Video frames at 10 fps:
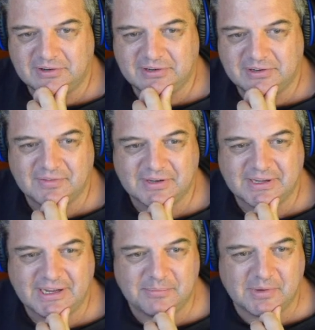to cover
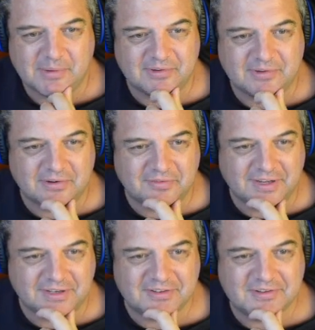key moments and
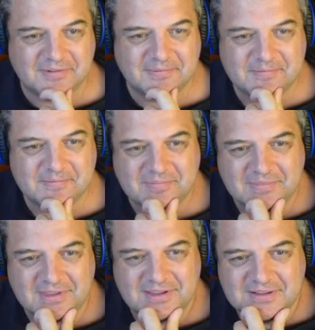events.
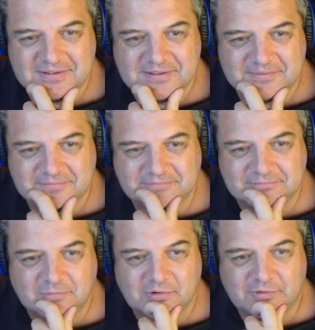
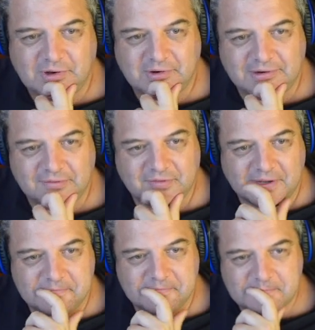Wonder if I'll get an
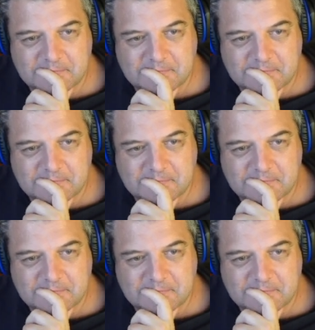invite.